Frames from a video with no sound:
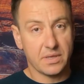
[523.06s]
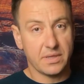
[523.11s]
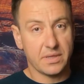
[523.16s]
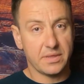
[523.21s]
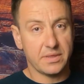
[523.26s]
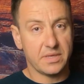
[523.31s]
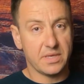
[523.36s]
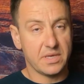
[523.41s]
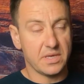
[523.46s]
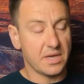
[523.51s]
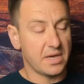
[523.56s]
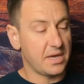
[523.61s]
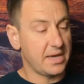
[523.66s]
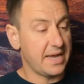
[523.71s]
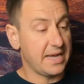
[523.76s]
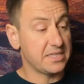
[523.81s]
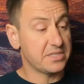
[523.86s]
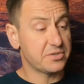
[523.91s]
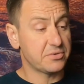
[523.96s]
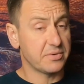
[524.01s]
the
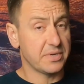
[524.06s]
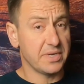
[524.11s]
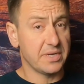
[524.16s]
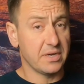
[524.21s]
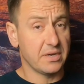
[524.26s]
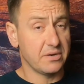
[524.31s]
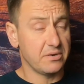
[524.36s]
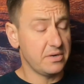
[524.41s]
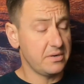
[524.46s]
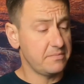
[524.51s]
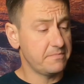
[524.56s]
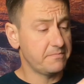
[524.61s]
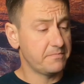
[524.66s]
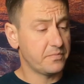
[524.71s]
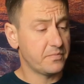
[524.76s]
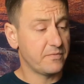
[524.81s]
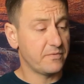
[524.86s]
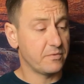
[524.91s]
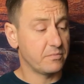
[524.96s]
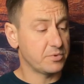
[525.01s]
X300
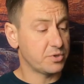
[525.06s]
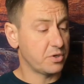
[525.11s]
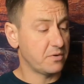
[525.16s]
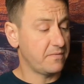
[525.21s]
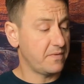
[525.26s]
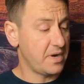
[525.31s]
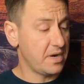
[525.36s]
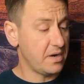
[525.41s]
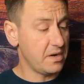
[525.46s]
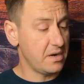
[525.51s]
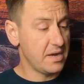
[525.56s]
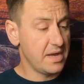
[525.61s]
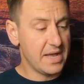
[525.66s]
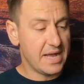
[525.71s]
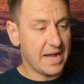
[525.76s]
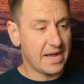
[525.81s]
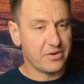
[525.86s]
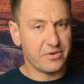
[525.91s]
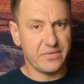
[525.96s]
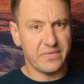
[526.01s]
from Surefire.
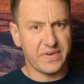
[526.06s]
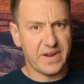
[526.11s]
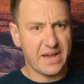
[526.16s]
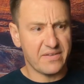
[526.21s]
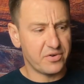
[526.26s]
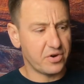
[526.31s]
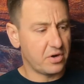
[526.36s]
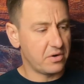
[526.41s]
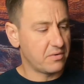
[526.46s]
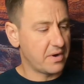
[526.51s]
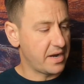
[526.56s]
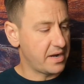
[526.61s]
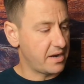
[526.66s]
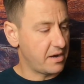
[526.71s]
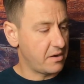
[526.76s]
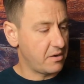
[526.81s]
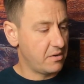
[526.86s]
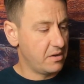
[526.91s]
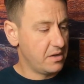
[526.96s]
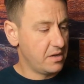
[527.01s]
I don't even have it on right
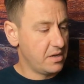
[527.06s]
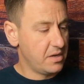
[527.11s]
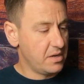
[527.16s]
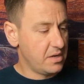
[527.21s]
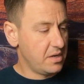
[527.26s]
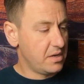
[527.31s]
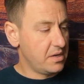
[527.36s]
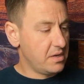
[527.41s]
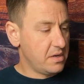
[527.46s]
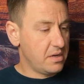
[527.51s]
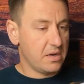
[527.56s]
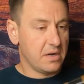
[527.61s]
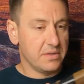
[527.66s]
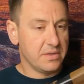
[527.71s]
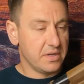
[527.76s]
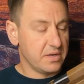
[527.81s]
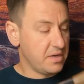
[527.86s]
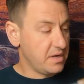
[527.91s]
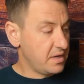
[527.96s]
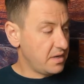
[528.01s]
now on
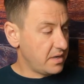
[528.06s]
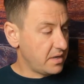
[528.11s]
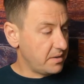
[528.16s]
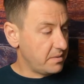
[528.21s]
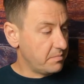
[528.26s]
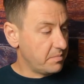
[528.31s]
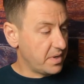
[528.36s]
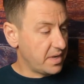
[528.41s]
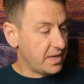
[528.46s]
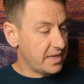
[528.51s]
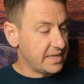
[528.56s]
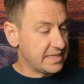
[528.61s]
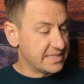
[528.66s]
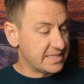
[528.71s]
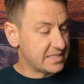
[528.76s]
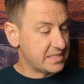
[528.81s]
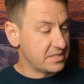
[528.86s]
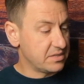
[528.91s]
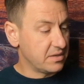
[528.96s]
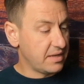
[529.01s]
the gun, but it
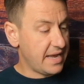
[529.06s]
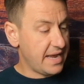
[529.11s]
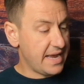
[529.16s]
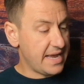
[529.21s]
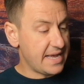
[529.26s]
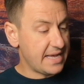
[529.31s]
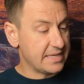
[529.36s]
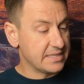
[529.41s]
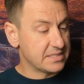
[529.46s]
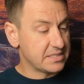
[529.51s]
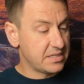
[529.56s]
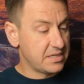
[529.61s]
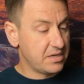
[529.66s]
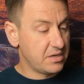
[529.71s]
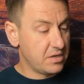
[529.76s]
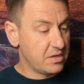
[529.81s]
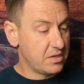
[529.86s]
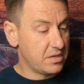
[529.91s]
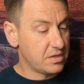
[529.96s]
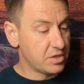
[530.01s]
still has
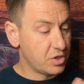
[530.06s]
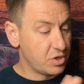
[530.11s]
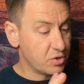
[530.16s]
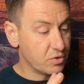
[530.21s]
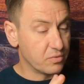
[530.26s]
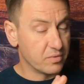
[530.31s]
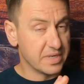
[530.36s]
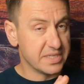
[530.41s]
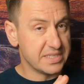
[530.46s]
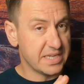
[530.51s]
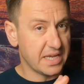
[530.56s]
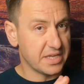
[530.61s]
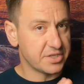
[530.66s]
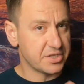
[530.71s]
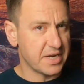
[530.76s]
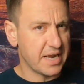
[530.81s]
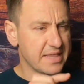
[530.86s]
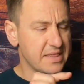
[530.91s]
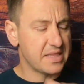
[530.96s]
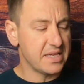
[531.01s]
good
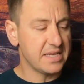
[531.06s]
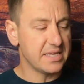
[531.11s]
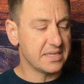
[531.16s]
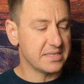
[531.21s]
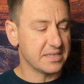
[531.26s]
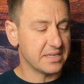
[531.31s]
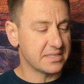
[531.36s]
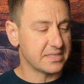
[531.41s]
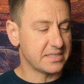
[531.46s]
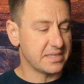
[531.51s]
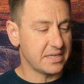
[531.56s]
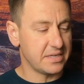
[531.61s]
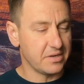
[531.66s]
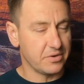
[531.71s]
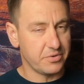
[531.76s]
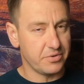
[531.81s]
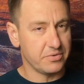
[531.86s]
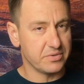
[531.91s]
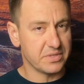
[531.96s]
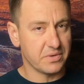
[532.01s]
retention. I think it does say
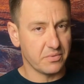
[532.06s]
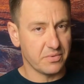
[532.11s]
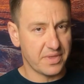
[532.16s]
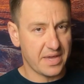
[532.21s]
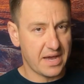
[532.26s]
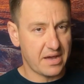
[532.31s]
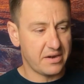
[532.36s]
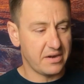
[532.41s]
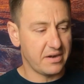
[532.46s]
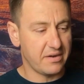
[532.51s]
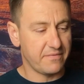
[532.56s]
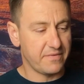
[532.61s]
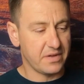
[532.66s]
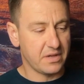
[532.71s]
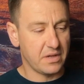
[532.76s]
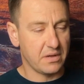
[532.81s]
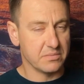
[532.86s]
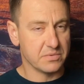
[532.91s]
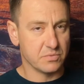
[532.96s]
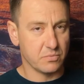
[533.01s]
don't use it without it
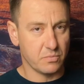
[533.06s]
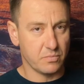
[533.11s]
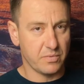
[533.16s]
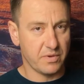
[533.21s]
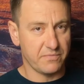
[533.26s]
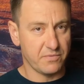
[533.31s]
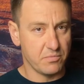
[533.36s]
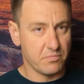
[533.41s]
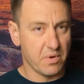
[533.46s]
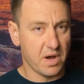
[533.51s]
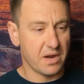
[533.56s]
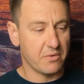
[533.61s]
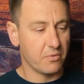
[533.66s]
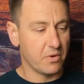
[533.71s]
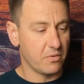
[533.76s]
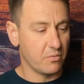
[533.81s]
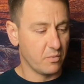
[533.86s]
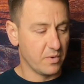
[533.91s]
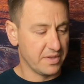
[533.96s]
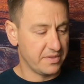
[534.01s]
if you bought
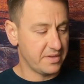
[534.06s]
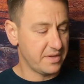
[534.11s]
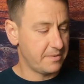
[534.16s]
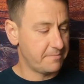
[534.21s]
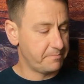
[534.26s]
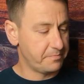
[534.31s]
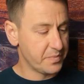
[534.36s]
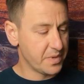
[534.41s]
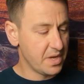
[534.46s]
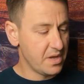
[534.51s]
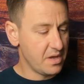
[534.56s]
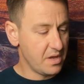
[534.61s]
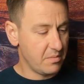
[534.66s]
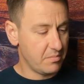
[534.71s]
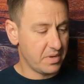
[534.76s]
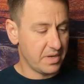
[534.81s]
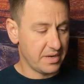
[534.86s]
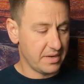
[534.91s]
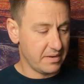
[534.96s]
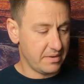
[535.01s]
one with it,
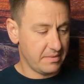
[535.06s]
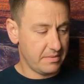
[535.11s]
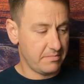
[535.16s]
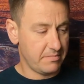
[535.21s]
but